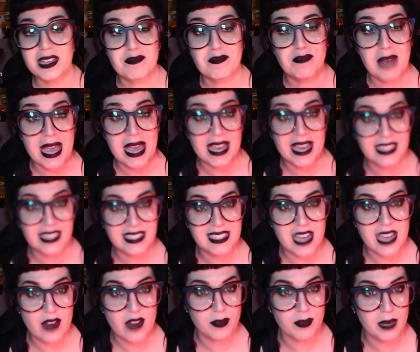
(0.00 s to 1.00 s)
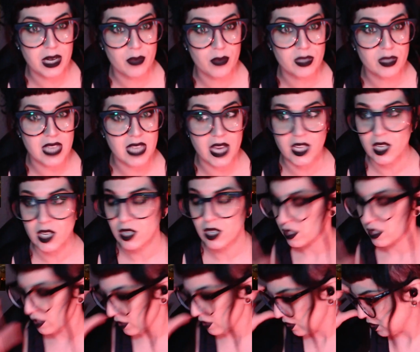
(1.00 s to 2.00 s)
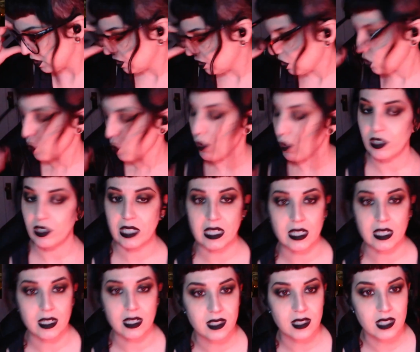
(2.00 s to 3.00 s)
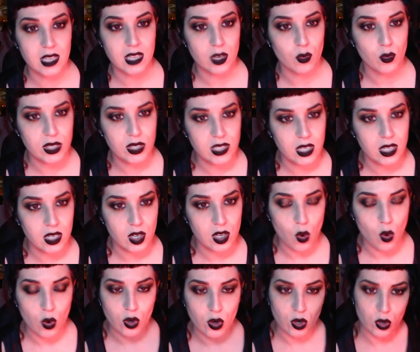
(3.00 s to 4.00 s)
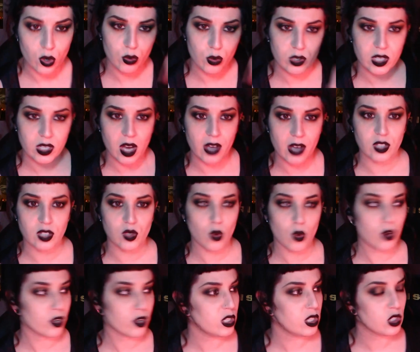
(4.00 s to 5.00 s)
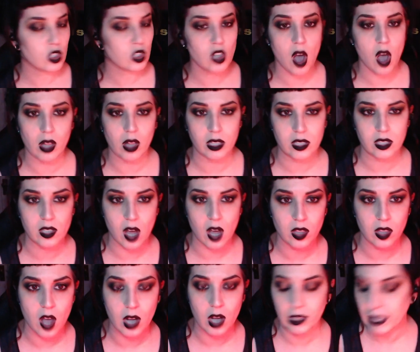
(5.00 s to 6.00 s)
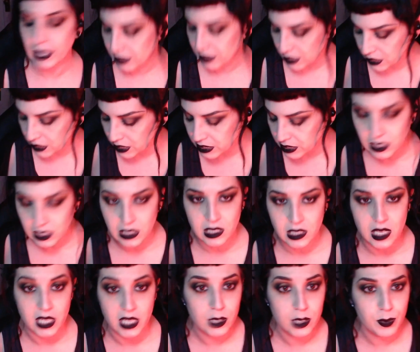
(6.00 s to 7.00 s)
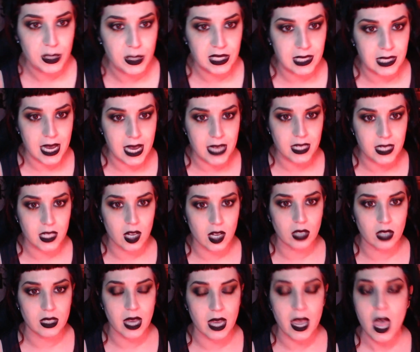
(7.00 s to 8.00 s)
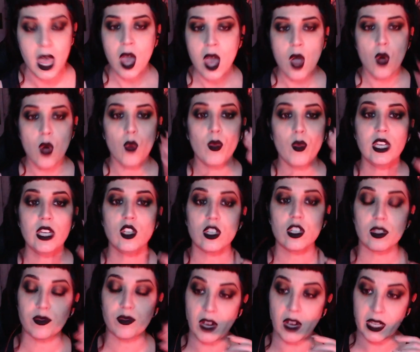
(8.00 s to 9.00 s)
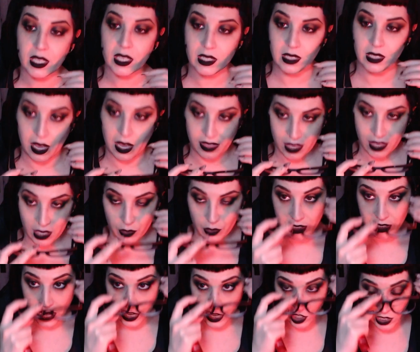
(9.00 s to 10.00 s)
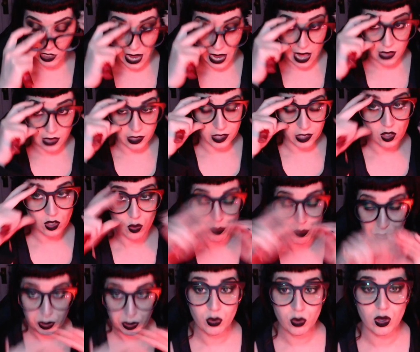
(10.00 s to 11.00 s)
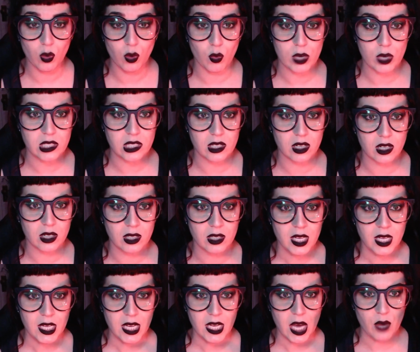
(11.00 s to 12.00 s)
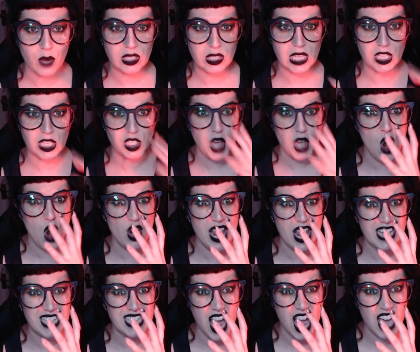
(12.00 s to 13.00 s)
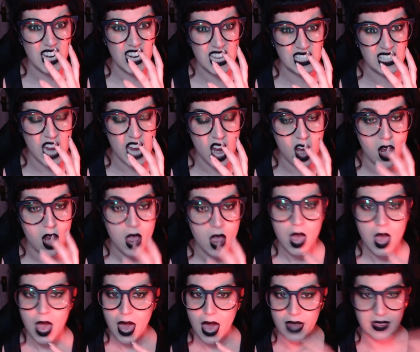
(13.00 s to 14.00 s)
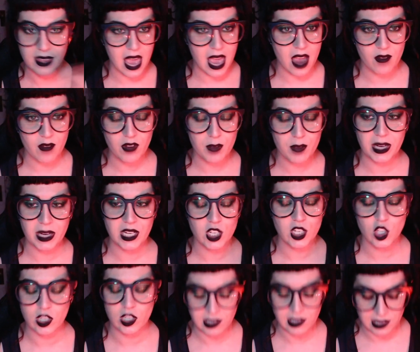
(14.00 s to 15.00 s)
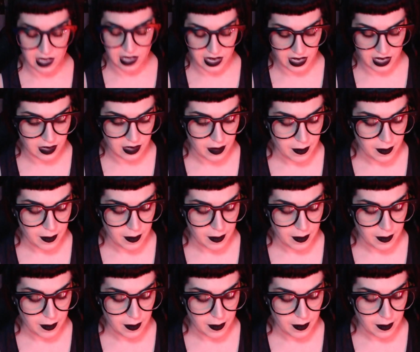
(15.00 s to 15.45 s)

panicked. Everybody was like, Where's he going to sit? What's he going to order? Who's got his order? He's tall. He's got long legs. He needs to sit. He's been standing all day. We just fucking, I think it was actually Alex who blew the whistle and was like, Tony Todd is here. And everybody just like,